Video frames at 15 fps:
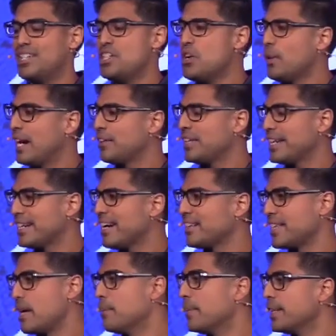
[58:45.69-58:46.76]
I know how they
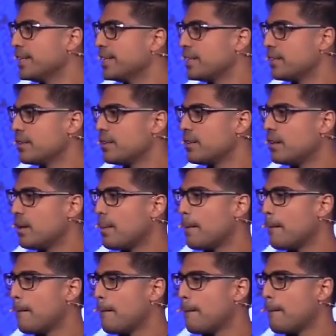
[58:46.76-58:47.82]
got that money.
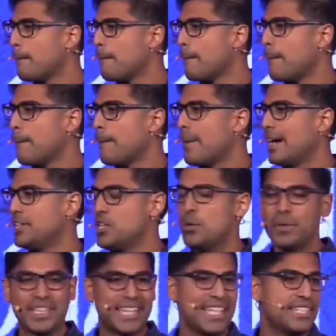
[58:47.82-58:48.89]
I
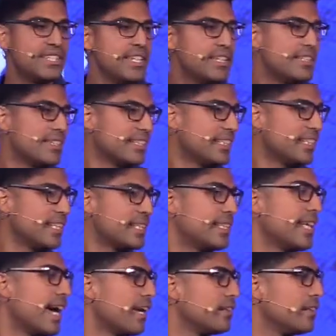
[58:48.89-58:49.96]
know what they did to get
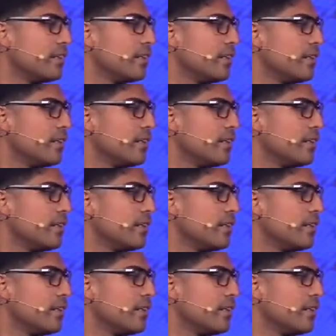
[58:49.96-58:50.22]
that.